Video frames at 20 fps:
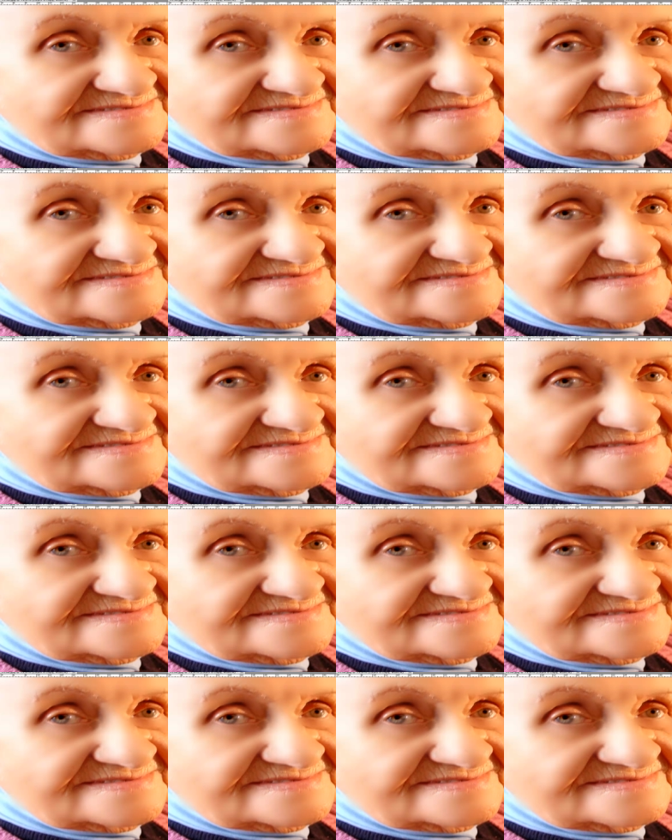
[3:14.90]

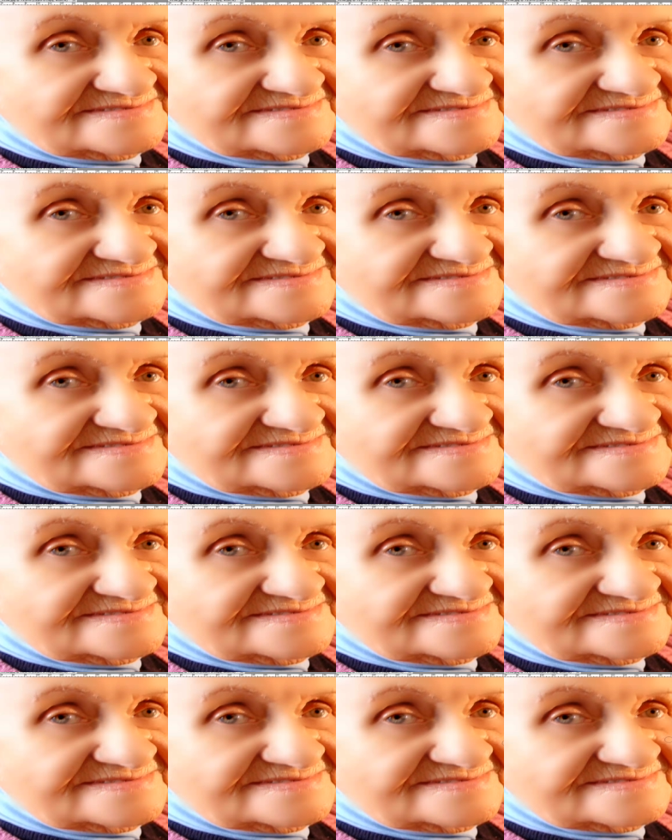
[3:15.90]

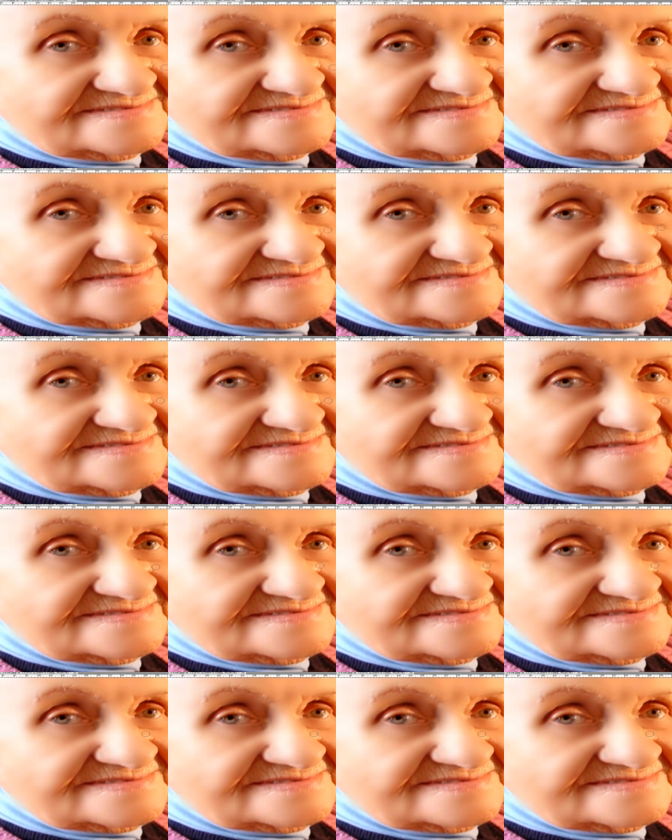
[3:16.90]

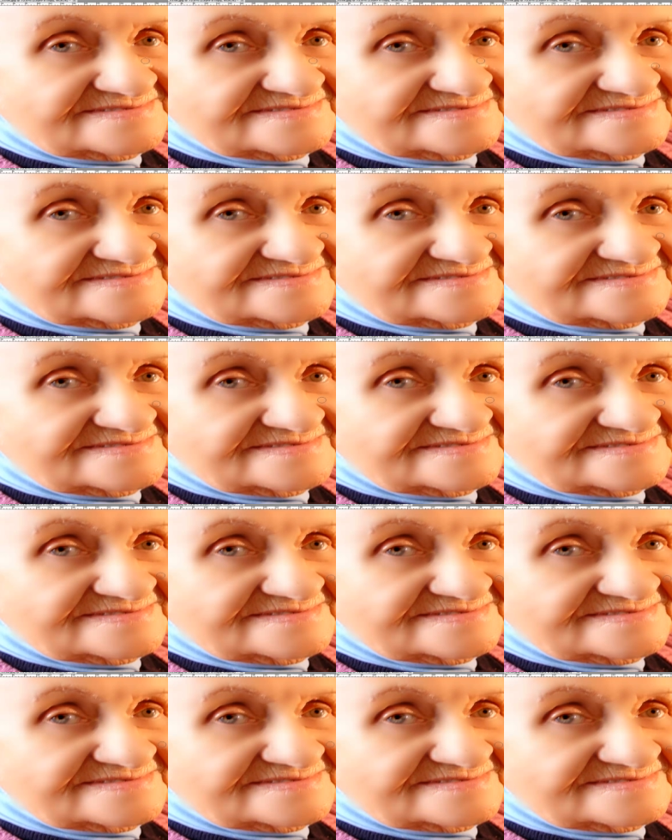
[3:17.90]

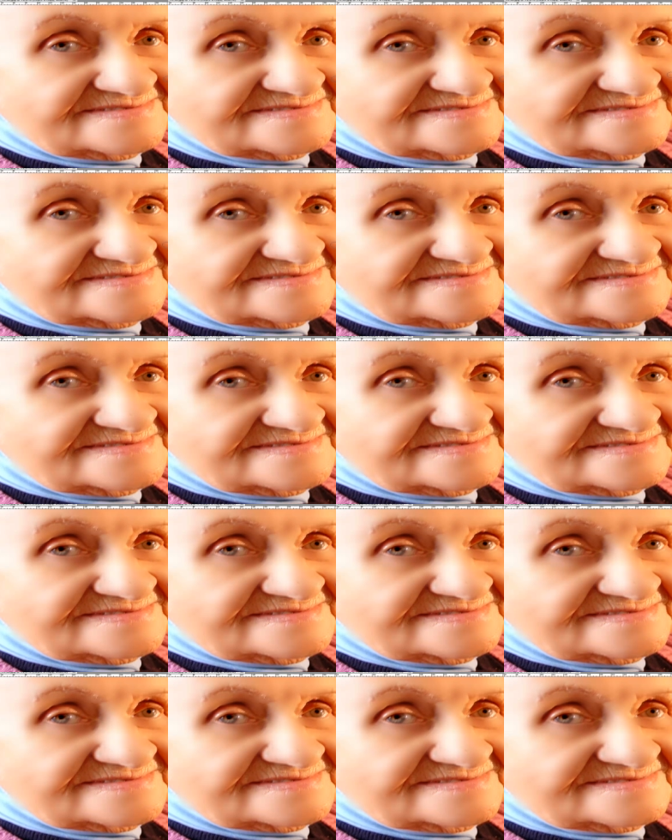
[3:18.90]

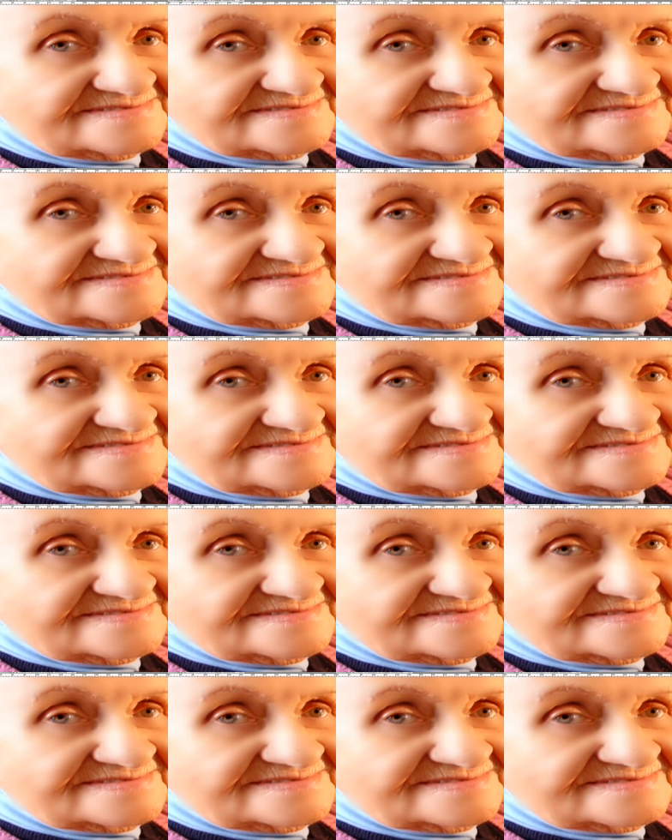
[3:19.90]

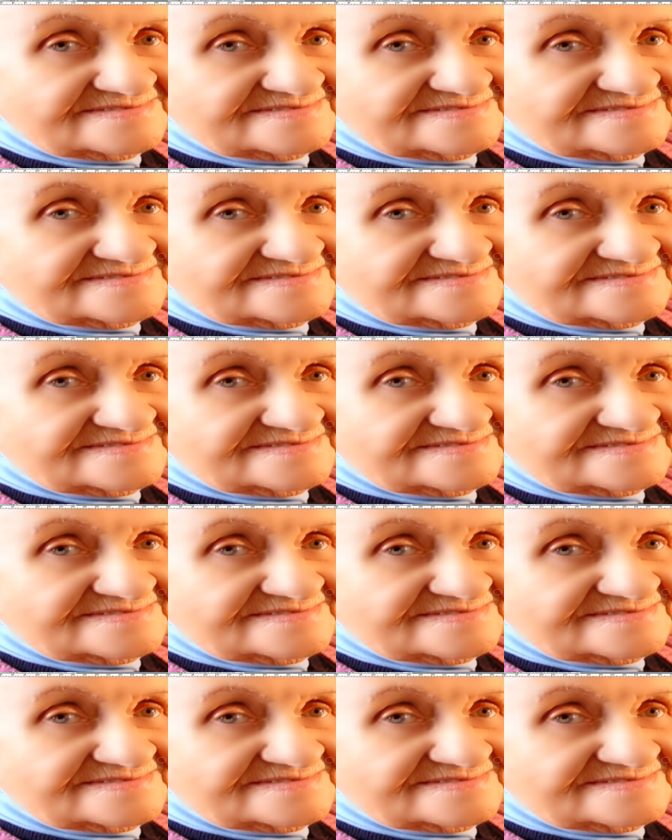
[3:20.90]
(silence)